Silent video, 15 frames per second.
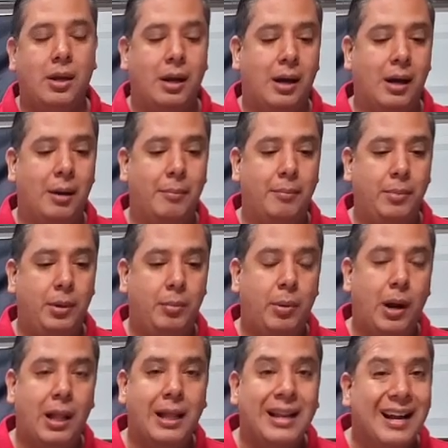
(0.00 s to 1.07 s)
You're
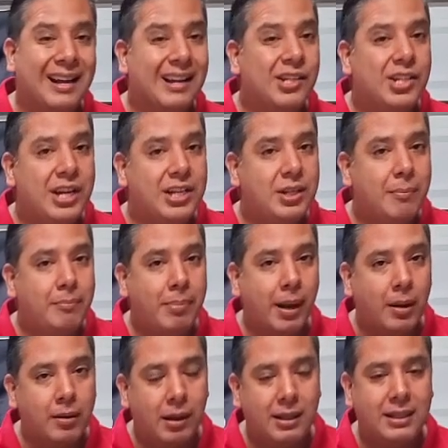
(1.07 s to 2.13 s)
probably not going to change a
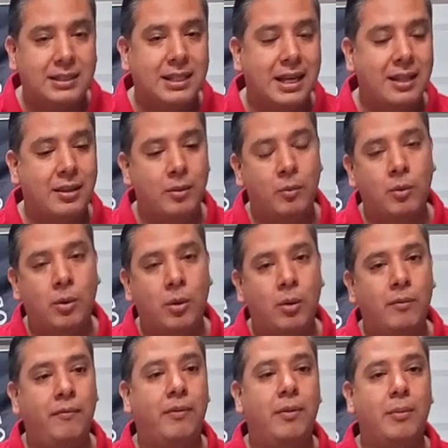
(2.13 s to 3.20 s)
belt on the side of the
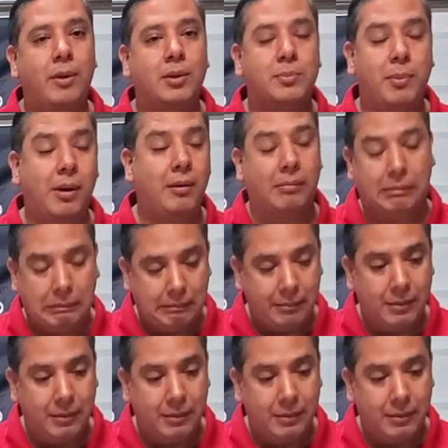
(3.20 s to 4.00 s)
road for the most part.